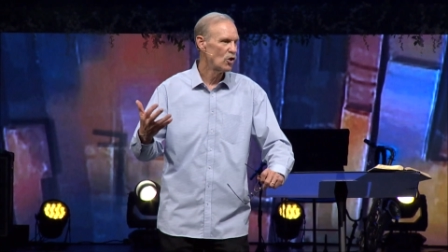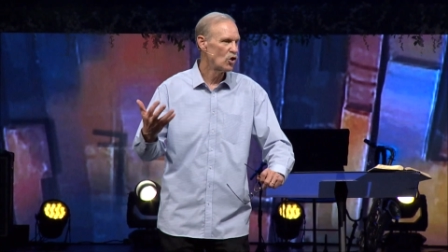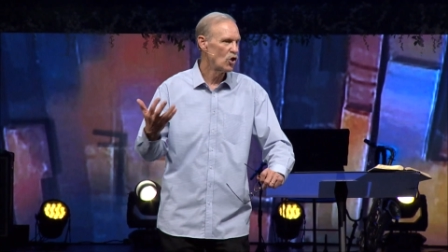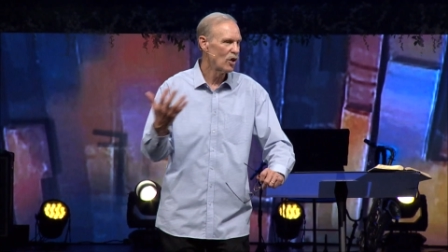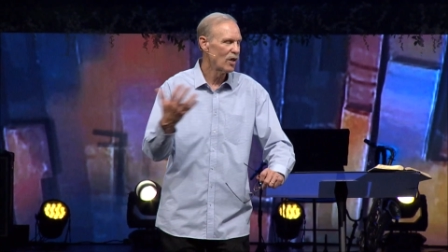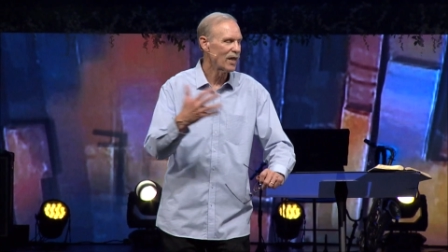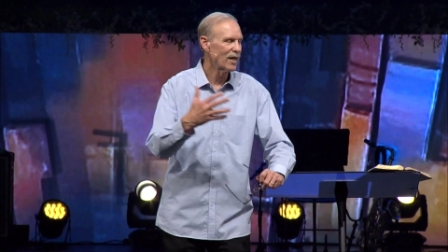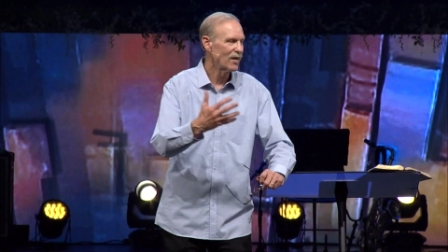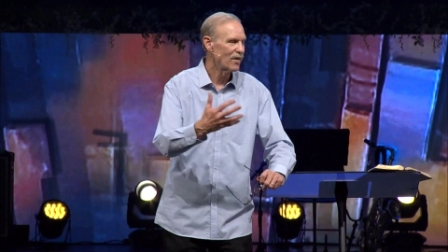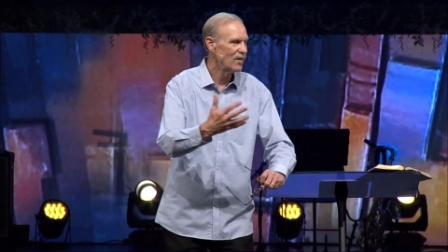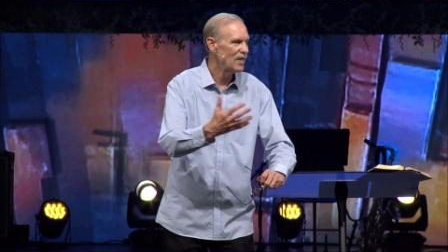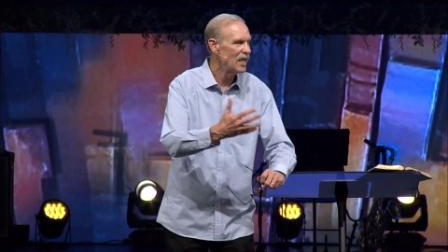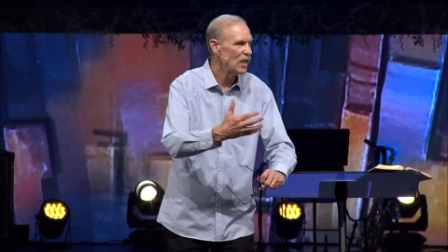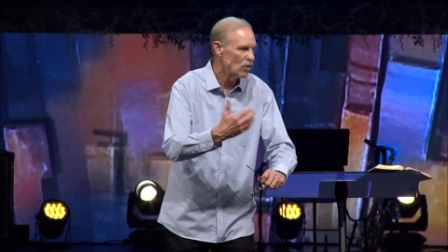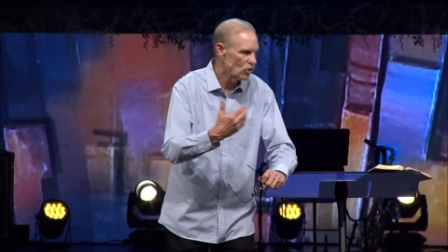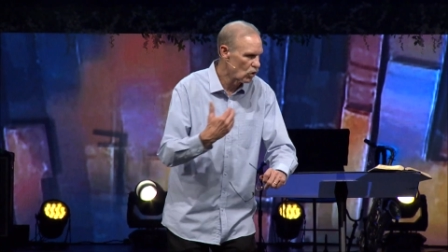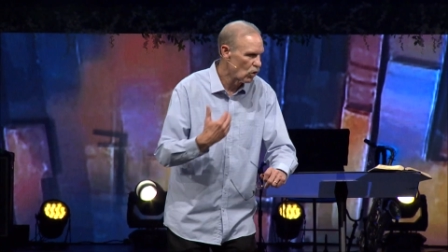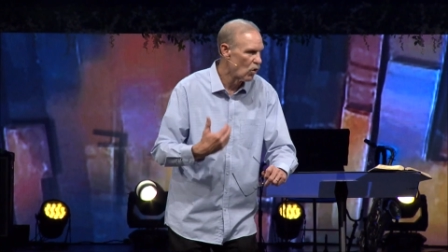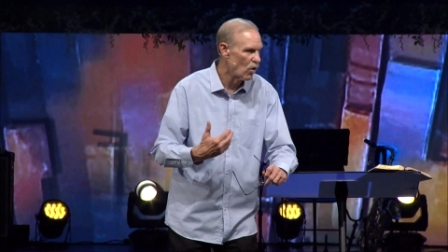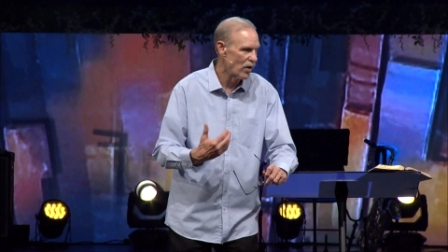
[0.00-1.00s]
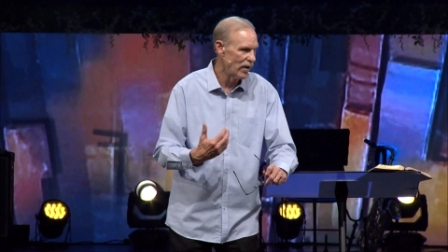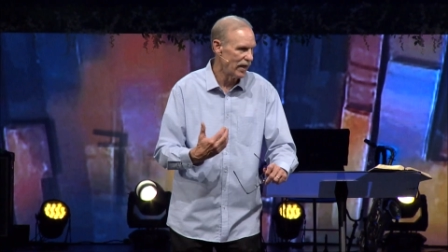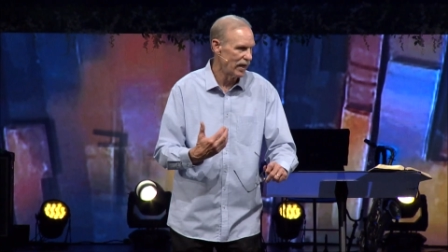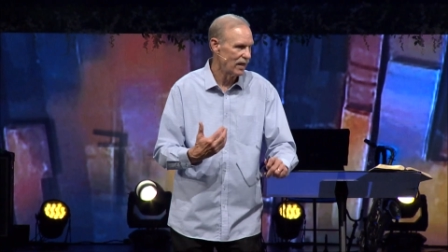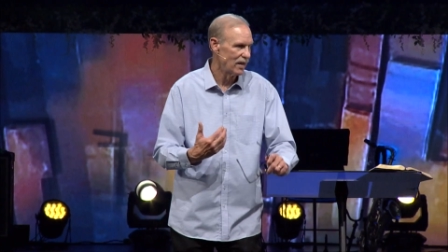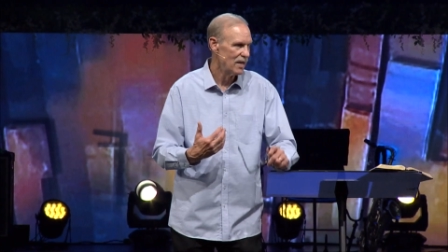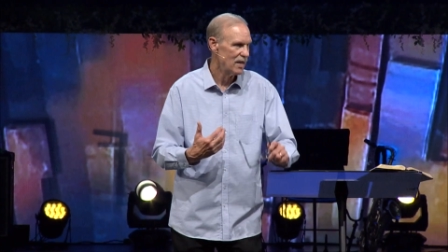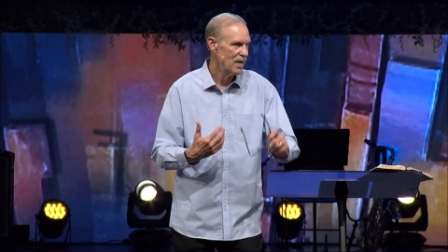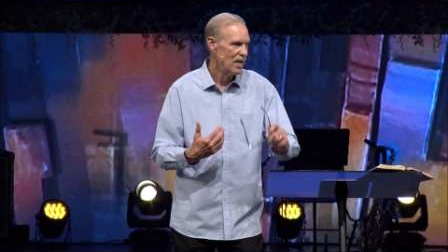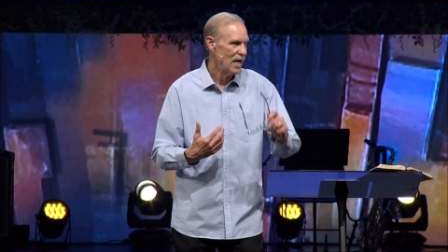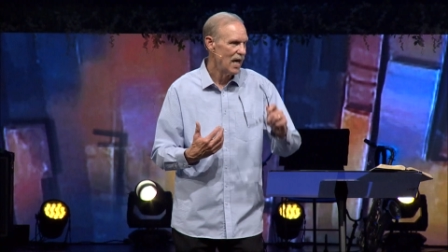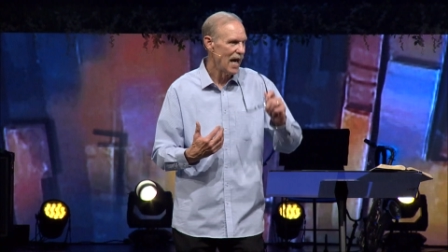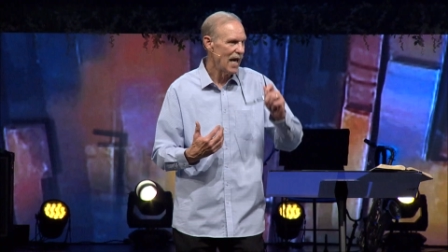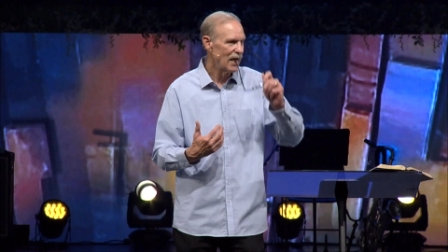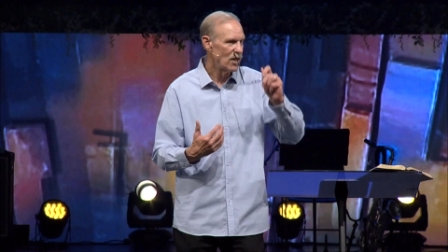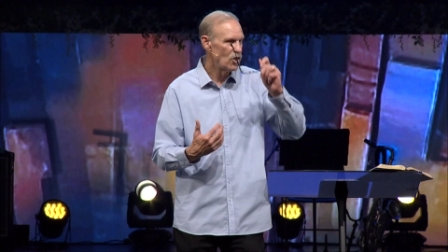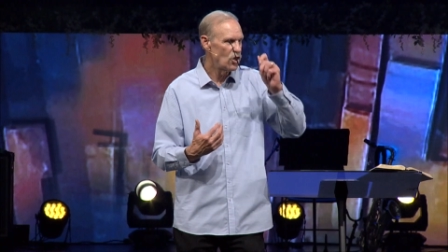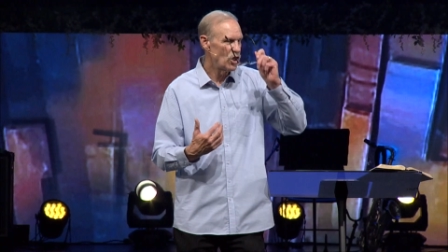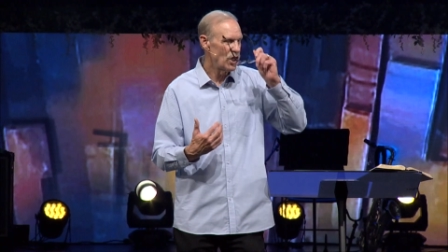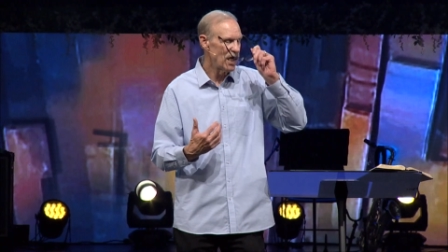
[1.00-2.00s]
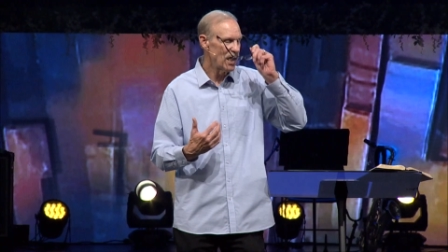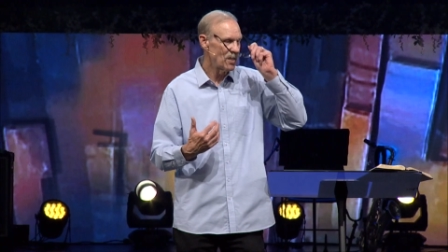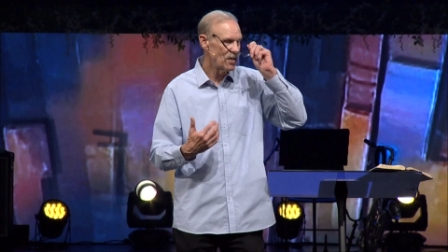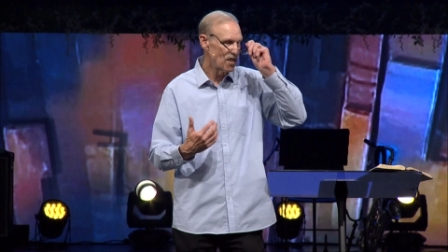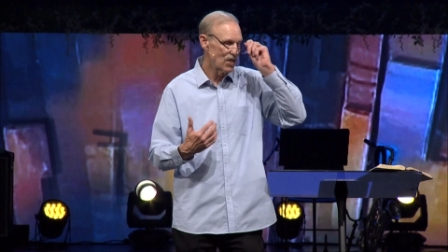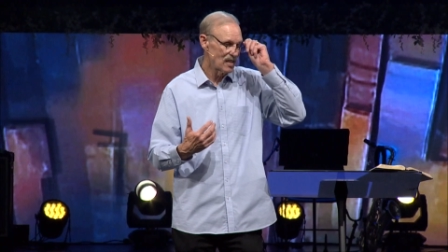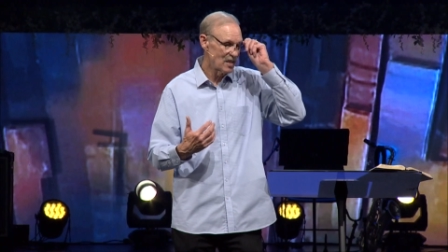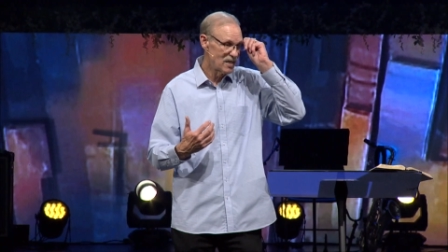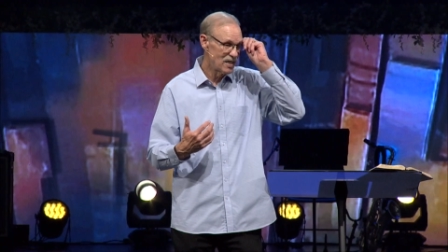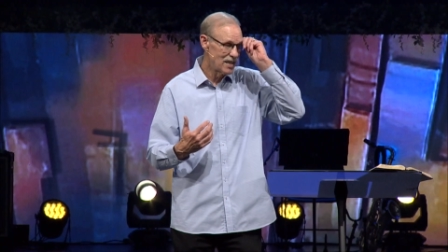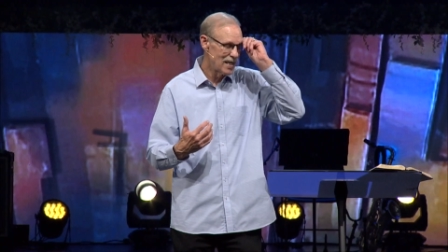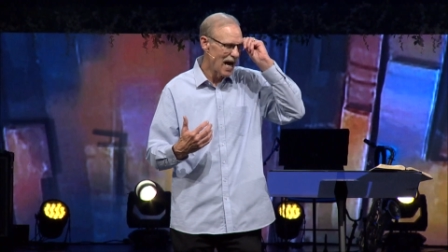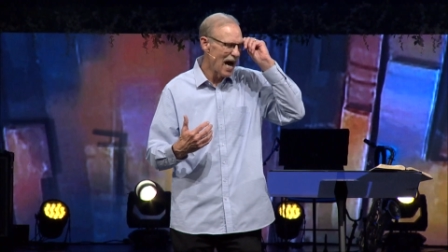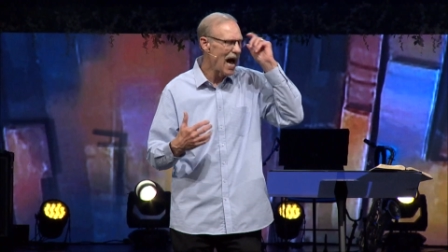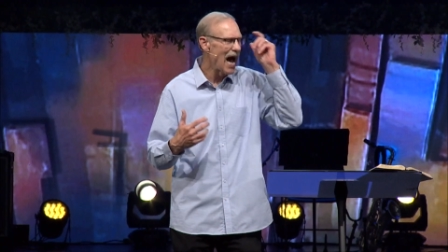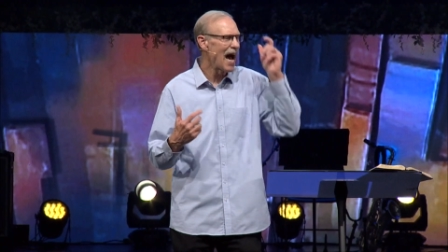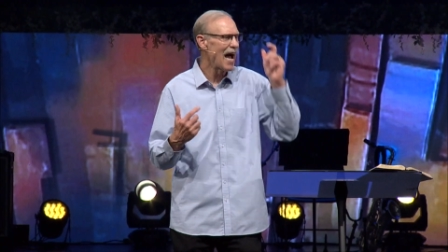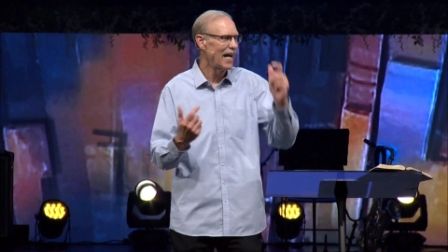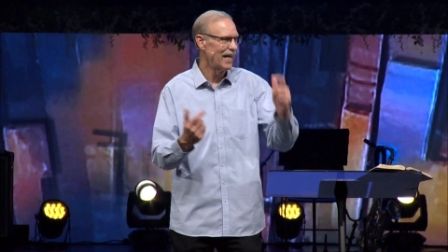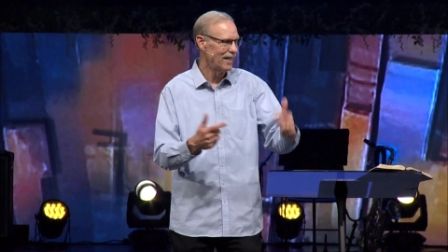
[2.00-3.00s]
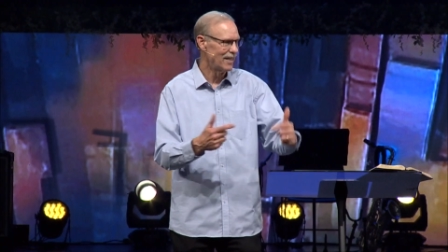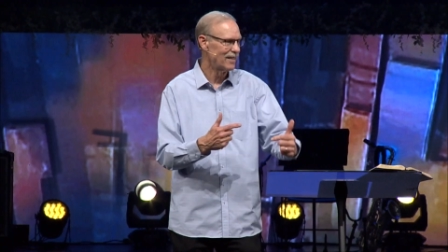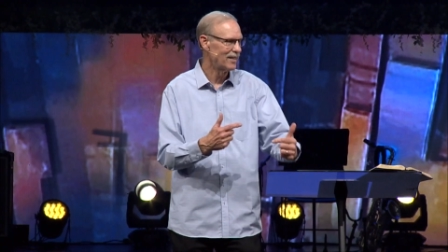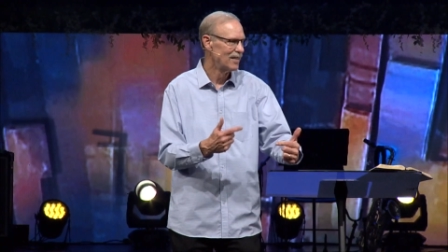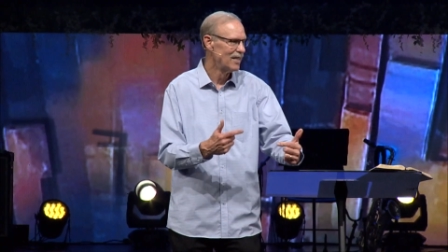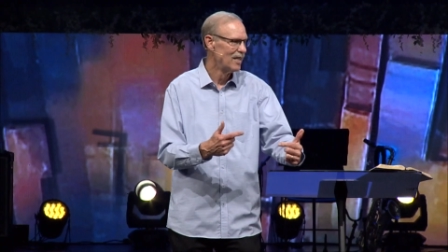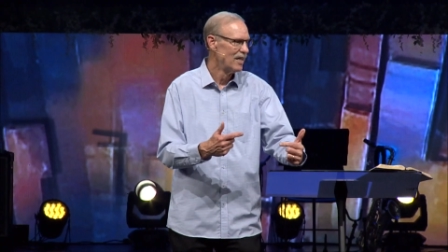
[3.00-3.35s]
took the authority. And Jesus died,